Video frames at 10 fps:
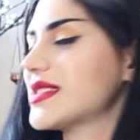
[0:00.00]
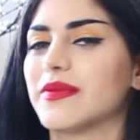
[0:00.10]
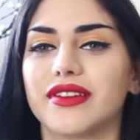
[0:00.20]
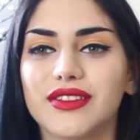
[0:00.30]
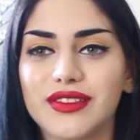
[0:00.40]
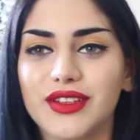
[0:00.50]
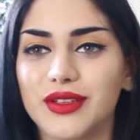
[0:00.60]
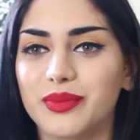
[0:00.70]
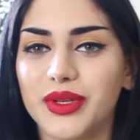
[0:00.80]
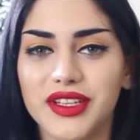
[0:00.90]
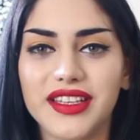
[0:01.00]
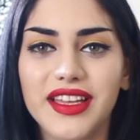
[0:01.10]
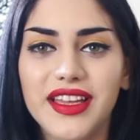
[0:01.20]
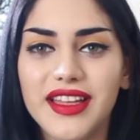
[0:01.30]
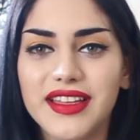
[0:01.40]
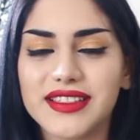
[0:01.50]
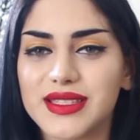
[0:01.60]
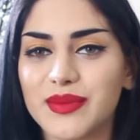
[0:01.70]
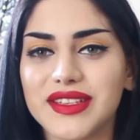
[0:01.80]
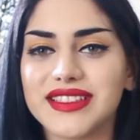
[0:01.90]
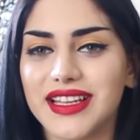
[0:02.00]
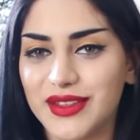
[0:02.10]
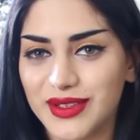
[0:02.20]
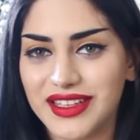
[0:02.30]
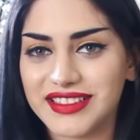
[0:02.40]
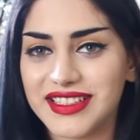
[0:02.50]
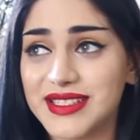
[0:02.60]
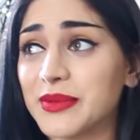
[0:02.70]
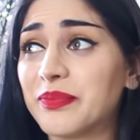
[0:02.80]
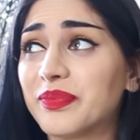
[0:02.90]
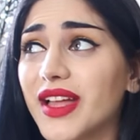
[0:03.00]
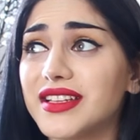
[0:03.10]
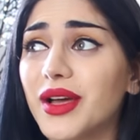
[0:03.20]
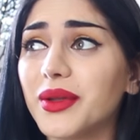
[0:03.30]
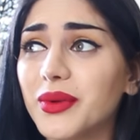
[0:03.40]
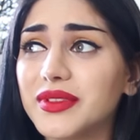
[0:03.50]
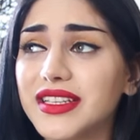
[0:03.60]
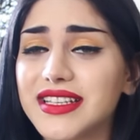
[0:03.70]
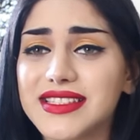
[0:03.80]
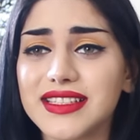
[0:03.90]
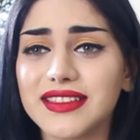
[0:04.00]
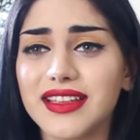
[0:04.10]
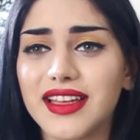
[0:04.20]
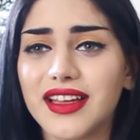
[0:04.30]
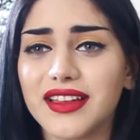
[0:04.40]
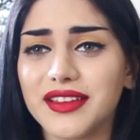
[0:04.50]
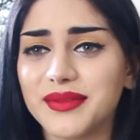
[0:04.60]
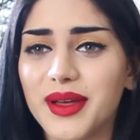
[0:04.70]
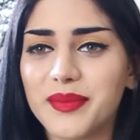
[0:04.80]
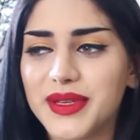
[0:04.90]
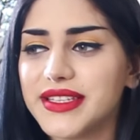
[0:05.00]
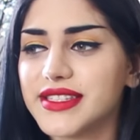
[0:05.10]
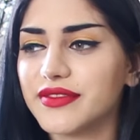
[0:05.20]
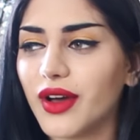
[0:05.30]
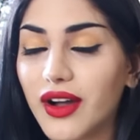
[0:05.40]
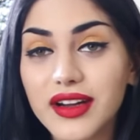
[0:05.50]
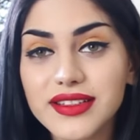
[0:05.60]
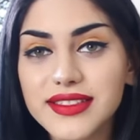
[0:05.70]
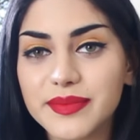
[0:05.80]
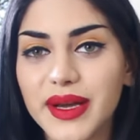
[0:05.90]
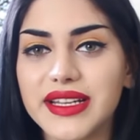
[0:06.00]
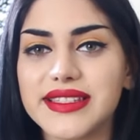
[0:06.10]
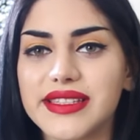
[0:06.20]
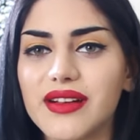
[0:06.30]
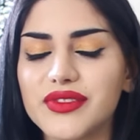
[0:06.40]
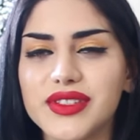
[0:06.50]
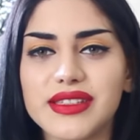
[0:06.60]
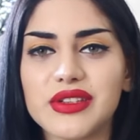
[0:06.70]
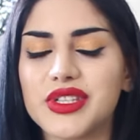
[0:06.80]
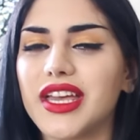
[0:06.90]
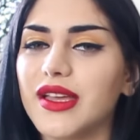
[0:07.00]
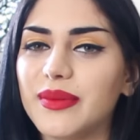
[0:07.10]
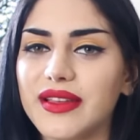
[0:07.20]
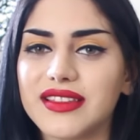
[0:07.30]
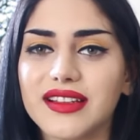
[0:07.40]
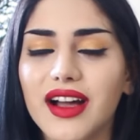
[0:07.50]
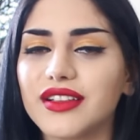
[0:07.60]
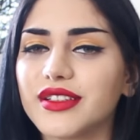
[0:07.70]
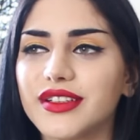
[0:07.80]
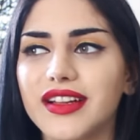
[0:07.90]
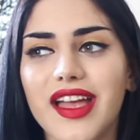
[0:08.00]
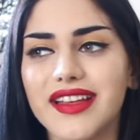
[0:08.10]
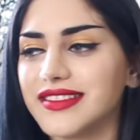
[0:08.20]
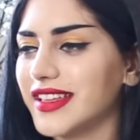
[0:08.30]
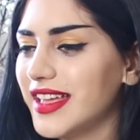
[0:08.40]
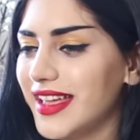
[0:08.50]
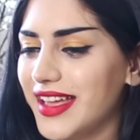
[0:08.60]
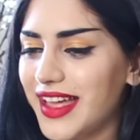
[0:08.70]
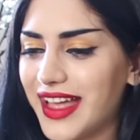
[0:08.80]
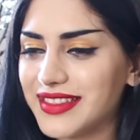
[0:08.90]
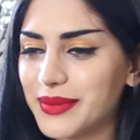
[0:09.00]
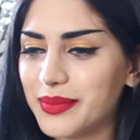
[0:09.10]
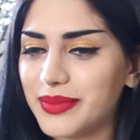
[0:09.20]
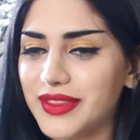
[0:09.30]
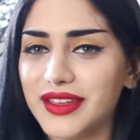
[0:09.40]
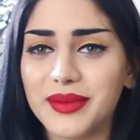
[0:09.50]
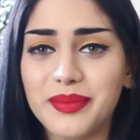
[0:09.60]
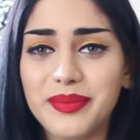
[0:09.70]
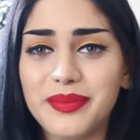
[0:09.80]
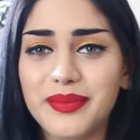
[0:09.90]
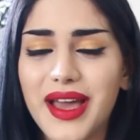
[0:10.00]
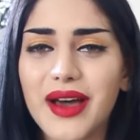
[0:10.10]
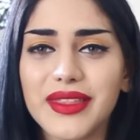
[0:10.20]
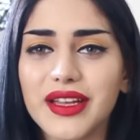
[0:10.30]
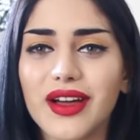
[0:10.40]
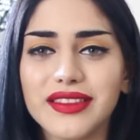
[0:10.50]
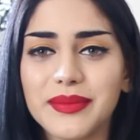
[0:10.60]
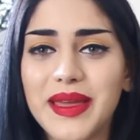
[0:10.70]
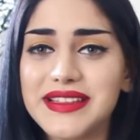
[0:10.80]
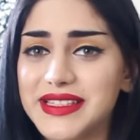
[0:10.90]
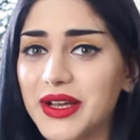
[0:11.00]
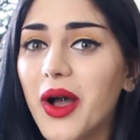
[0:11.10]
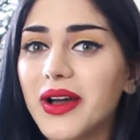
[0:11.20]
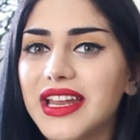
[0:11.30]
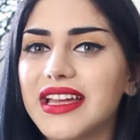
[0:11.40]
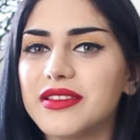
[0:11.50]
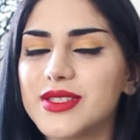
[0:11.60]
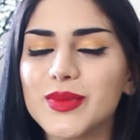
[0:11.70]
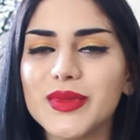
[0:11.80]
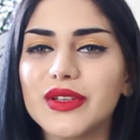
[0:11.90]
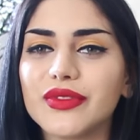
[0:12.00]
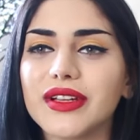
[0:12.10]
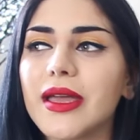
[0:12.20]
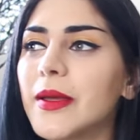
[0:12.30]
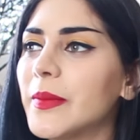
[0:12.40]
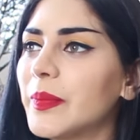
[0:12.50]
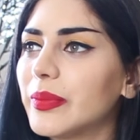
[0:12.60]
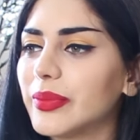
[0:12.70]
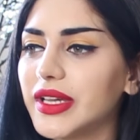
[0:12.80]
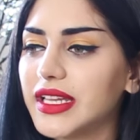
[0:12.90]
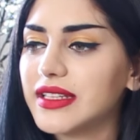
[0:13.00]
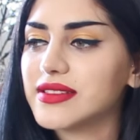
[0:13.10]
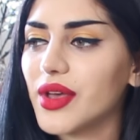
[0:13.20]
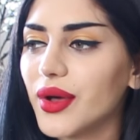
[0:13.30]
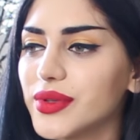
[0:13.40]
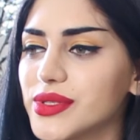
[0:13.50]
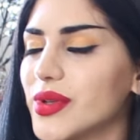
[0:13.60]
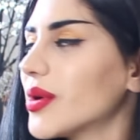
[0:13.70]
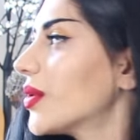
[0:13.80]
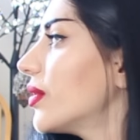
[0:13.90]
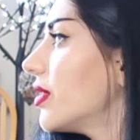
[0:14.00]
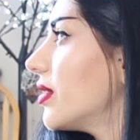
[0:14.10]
someone could put something together like this. And not only is it a, a piece of art by itself, just the shape and the color and, and the, the how they got the painting on it so beautifully, but it is also,